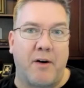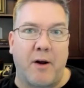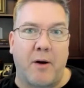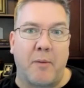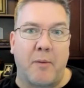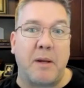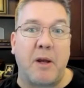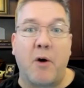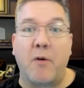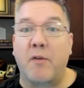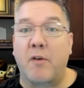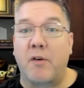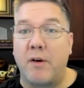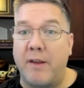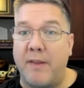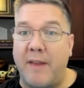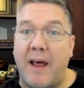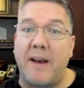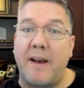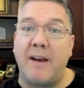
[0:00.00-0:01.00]
there. And I'll be
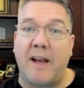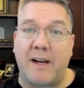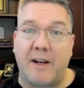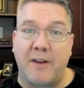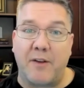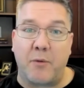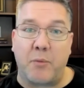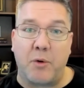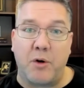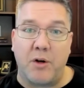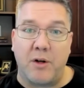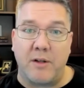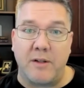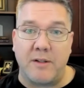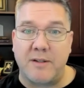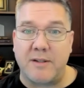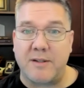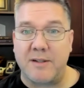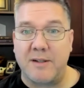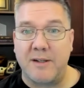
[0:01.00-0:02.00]
over in that neck of the
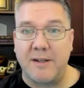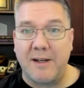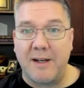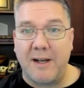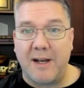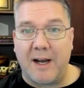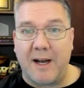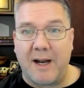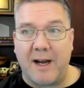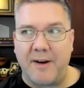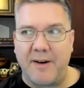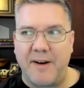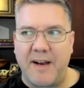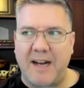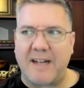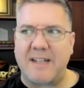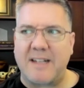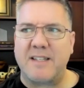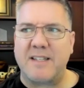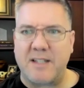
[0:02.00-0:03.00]
woods
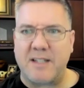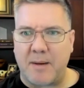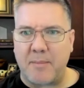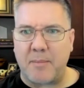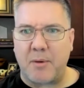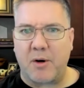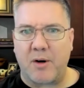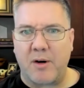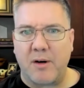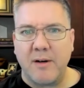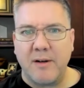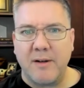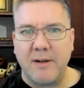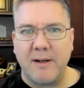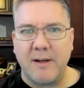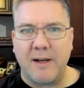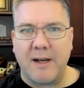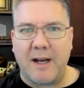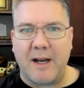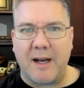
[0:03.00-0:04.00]
next summer.
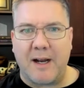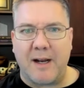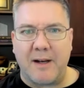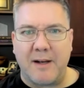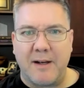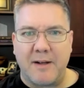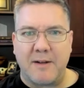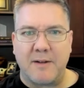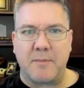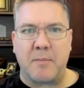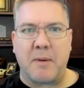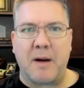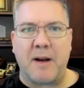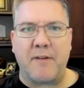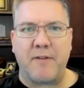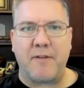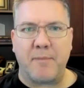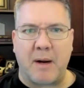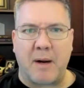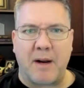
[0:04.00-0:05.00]

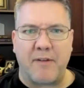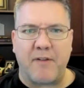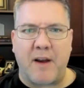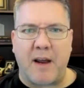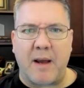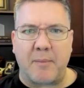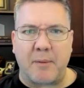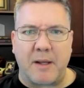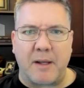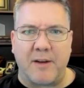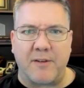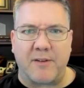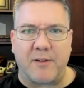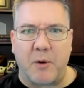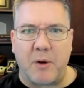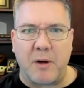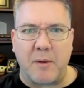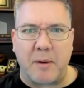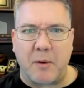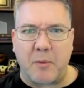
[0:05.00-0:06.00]
My family
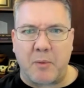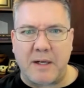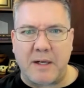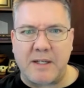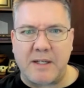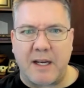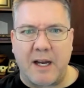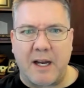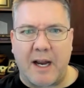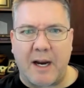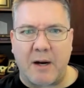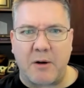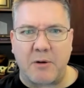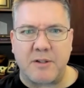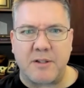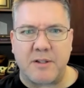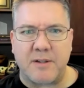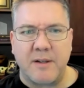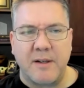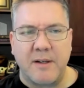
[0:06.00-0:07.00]
is going to be renting a
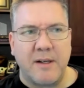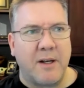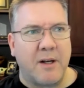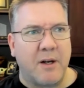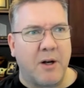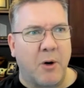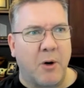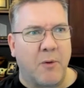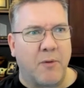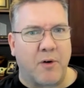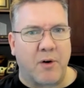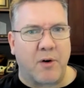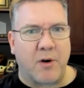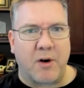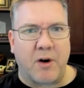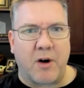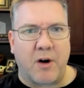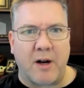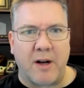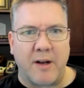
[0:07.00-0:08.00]
house
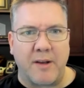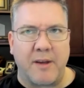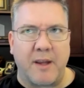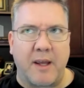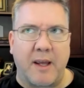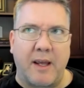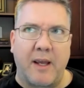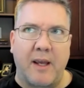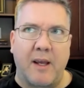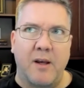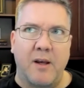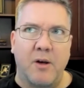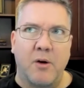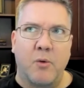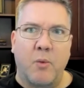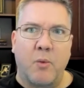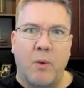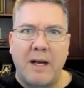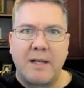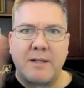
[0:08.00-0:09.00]
over on the
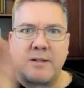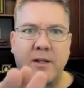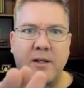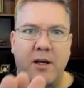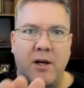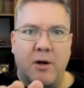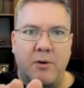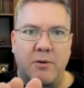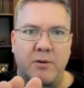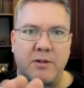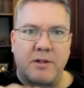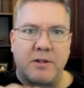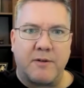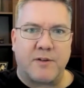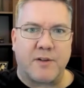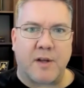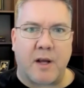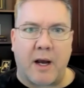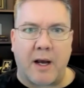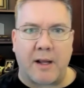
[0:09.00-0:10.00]
west
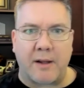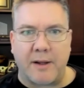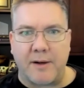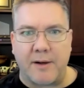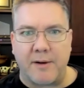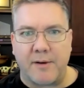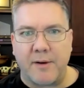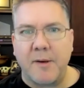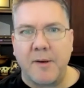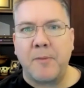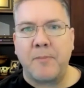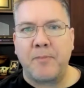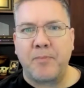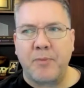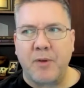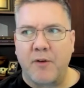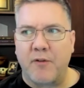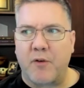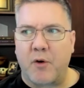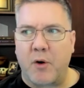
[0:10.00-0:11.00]
coast of Scotland
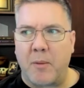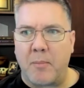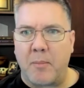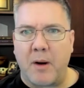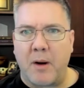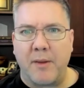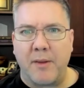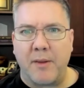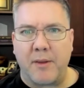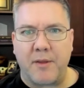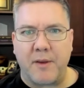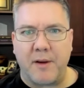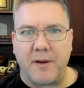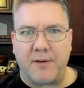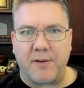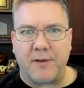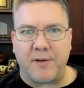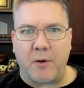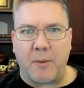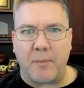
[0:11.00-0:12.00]
for a month.
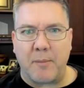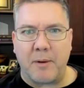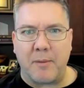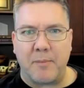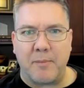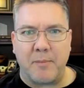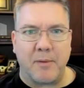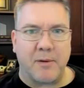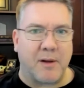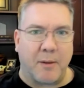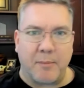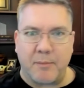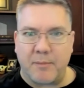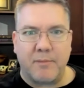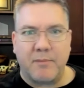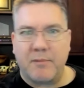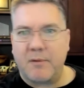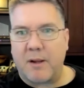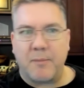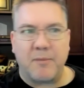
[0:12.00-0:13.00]
And so I'm going
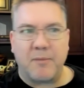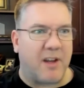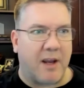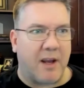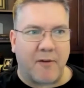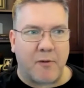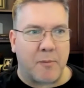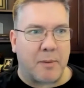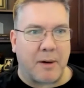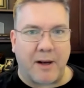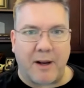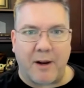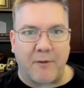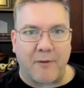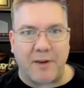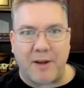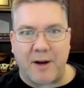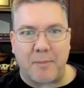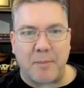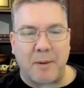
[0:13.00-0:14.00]
to come see
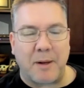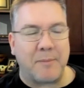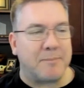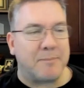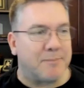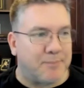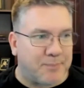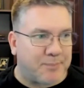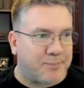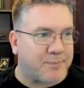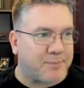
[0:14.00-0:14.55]
everybody over there. But